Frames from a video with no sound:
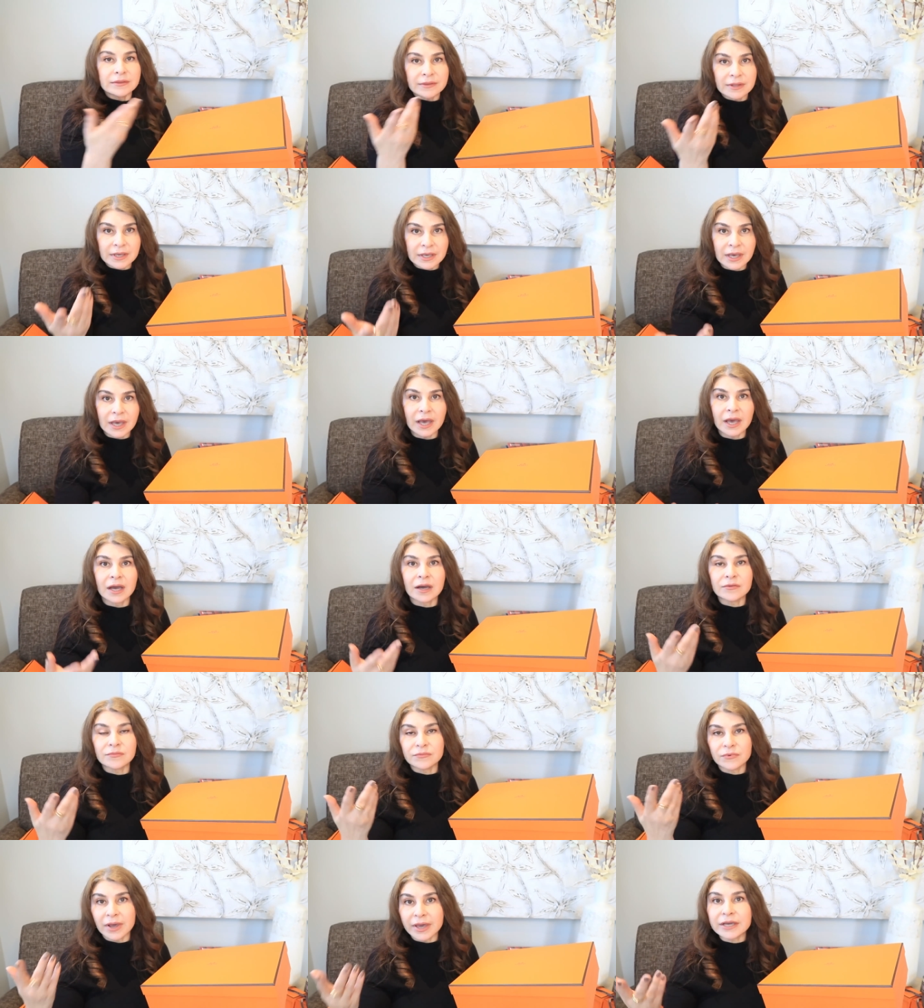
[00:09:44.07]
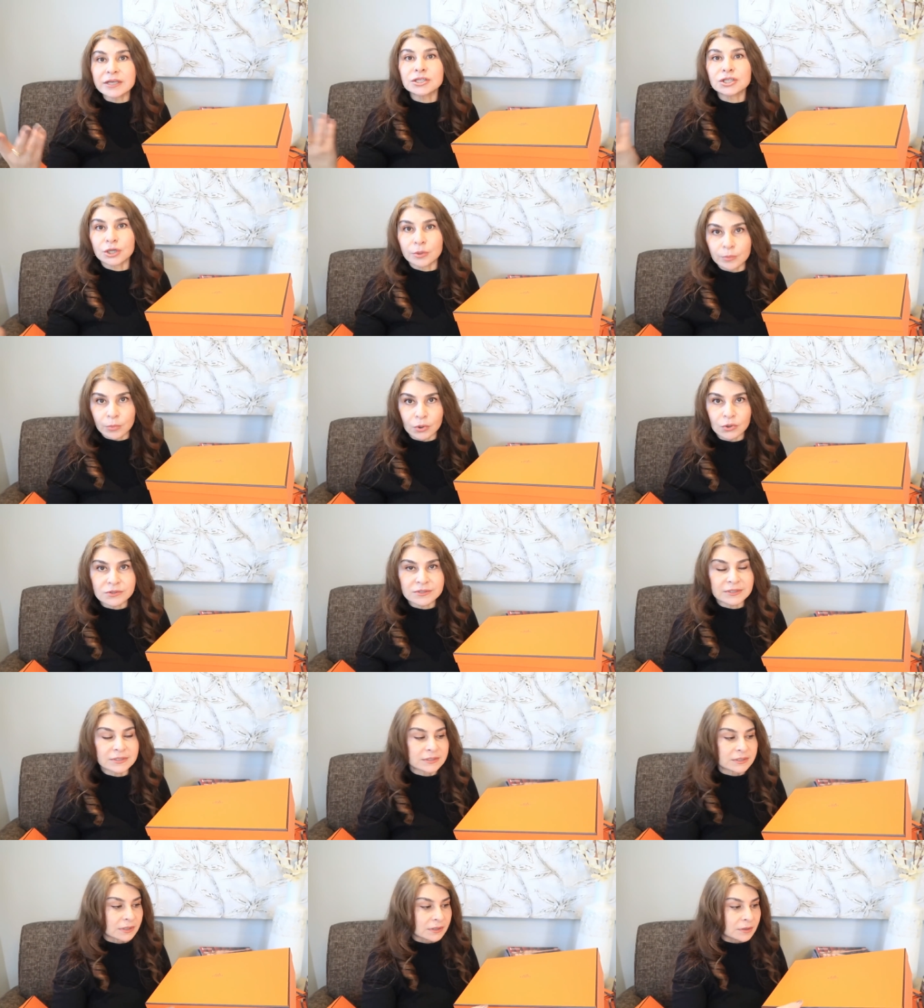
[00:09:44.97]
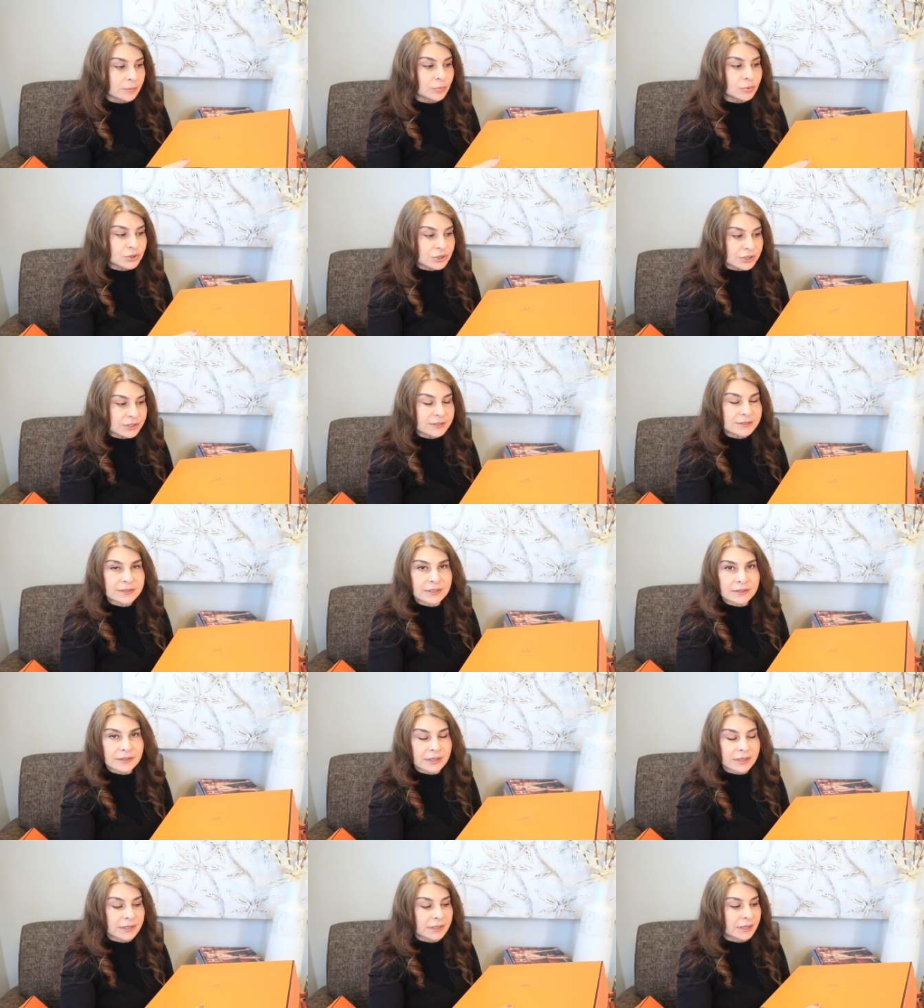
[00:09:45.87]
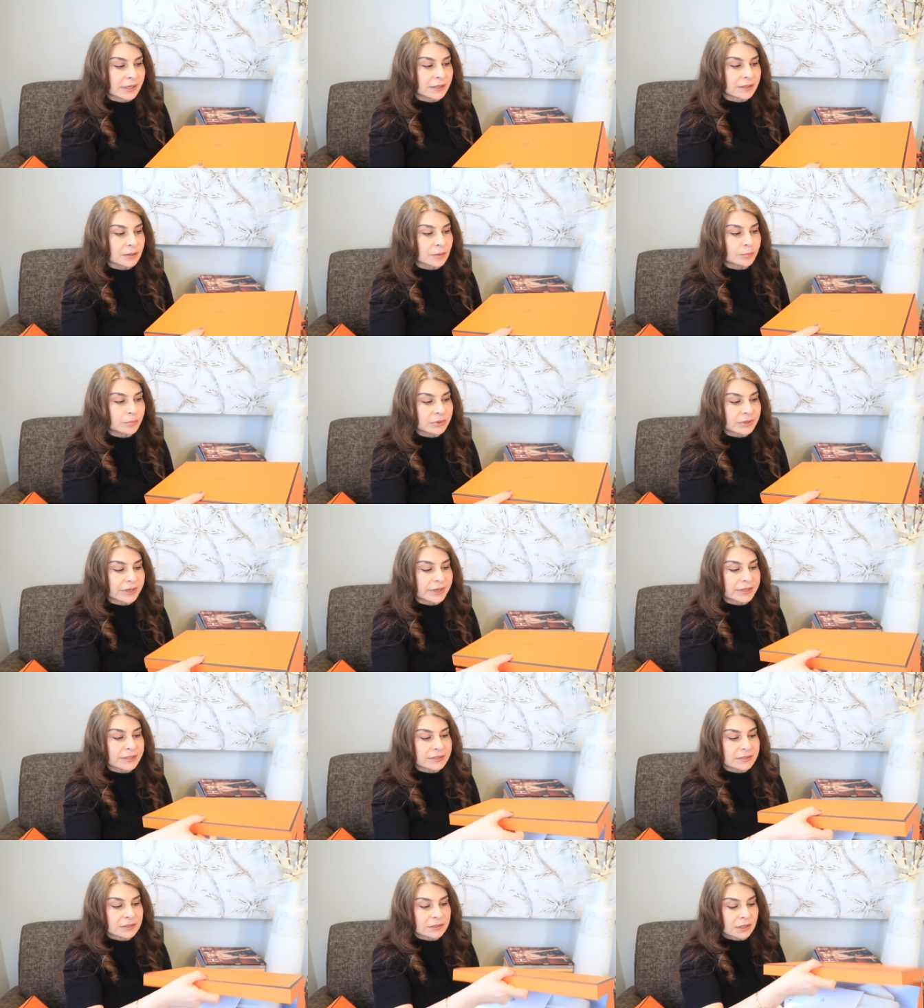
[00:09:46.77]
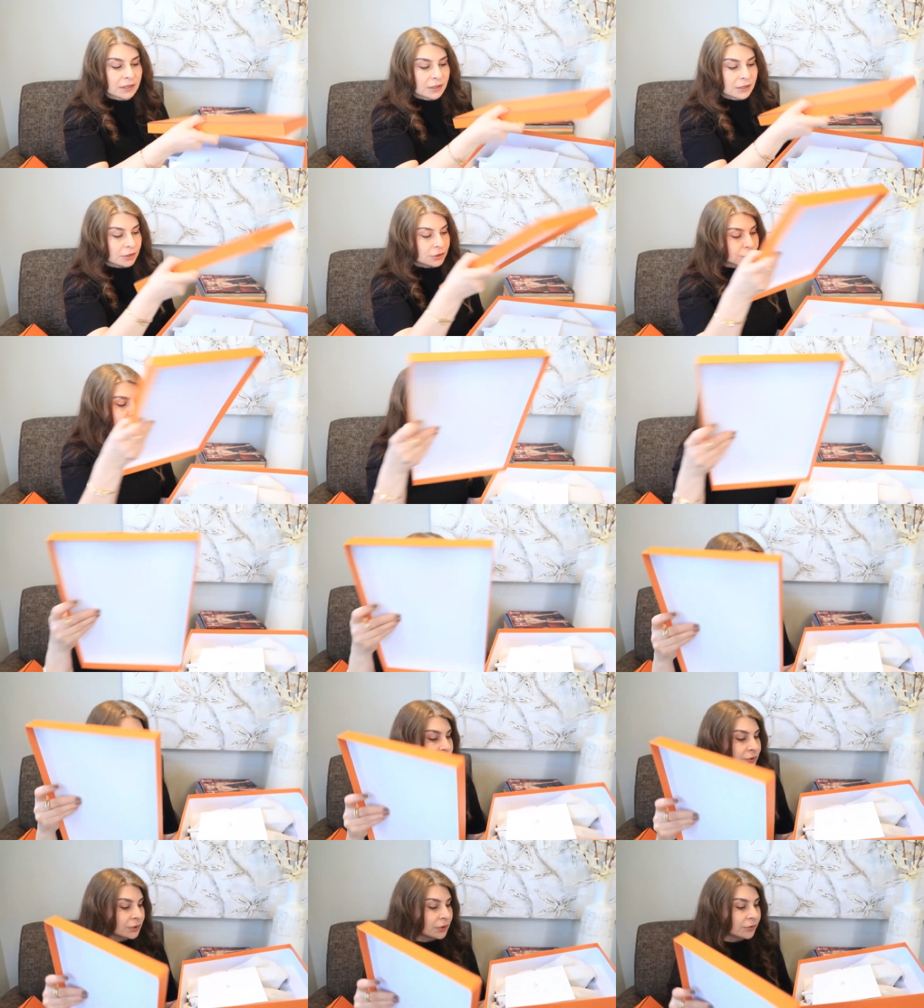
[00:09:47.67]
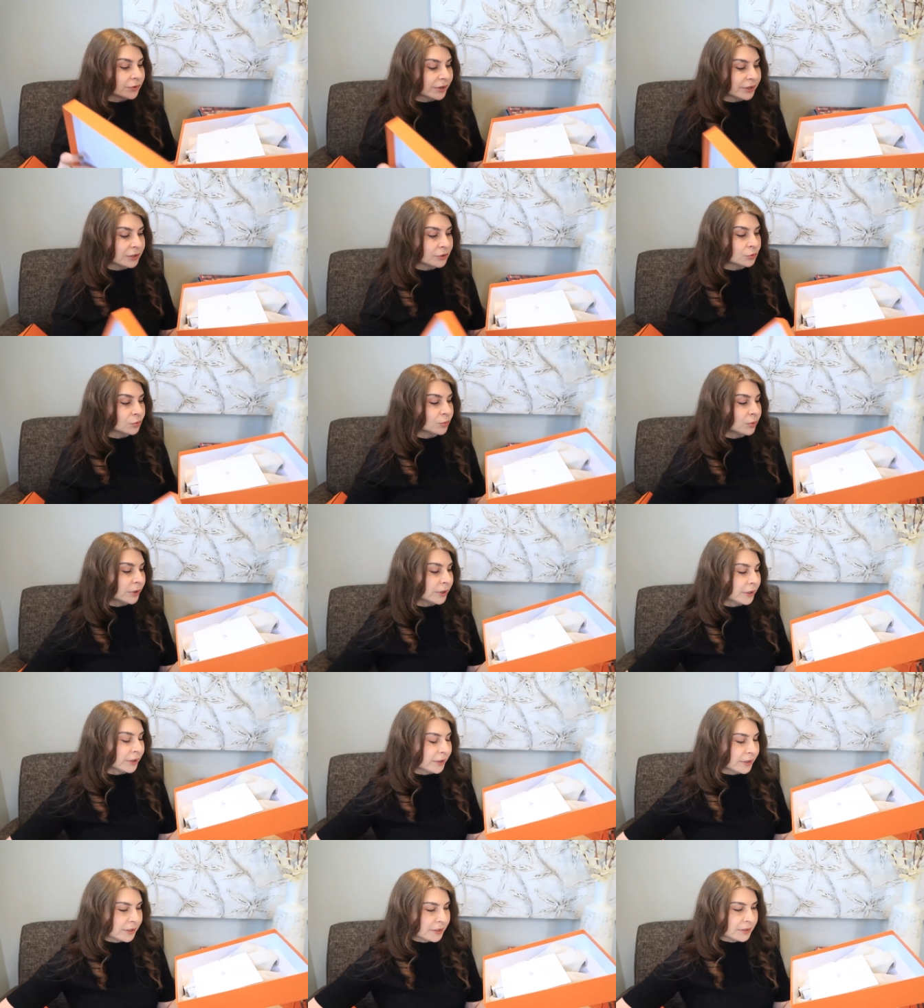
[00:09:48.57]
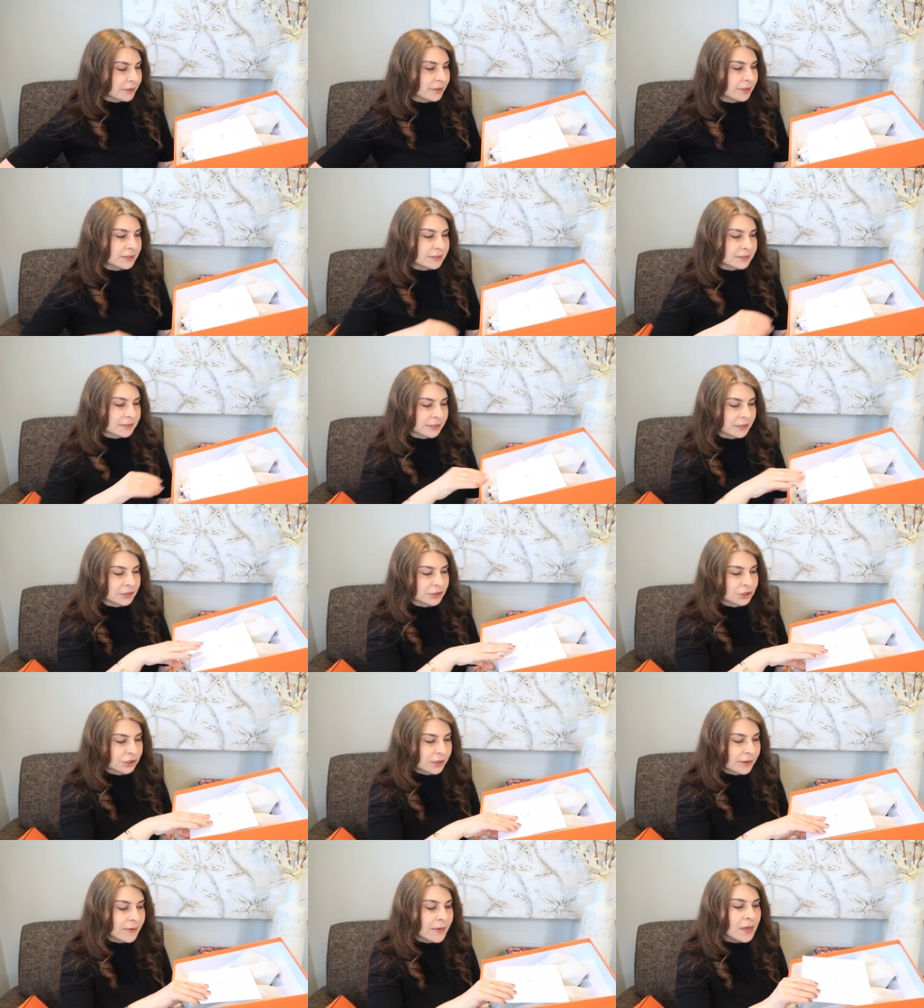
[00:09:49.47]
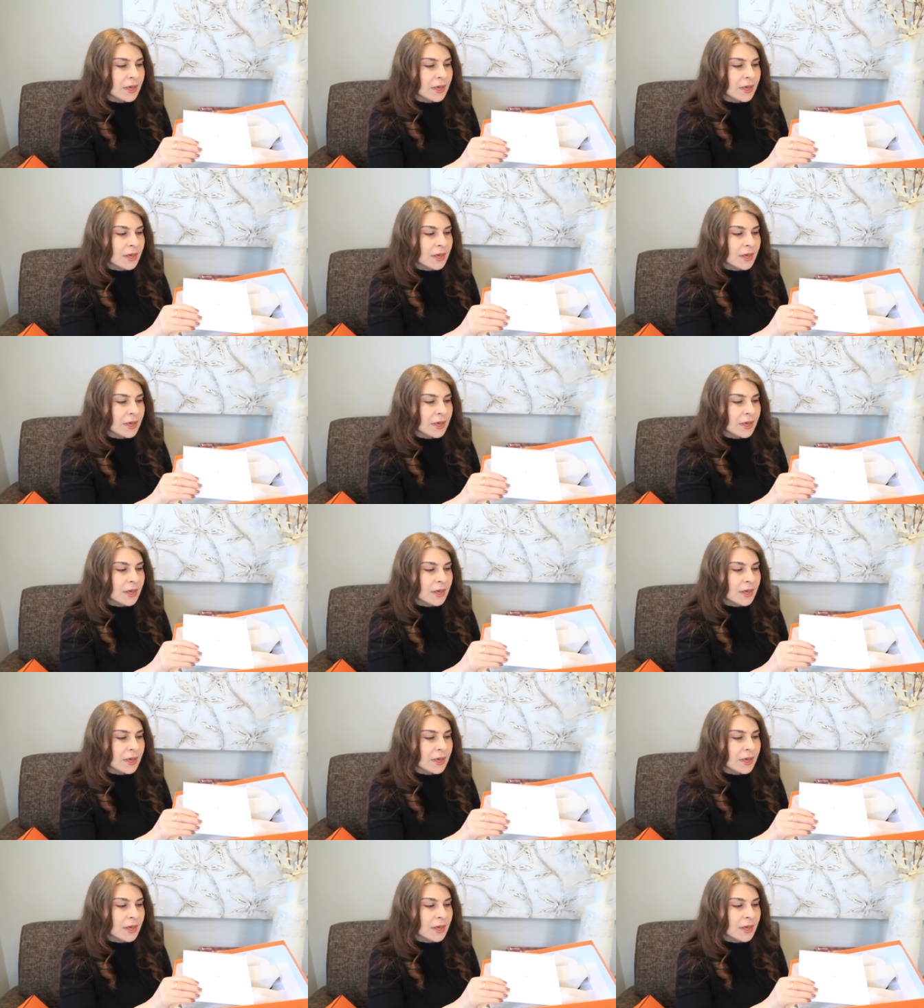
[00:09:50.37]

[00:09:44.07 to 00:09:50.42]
they have extra boxes at the boutiques that they can place shoes, ready-to-wear, etc.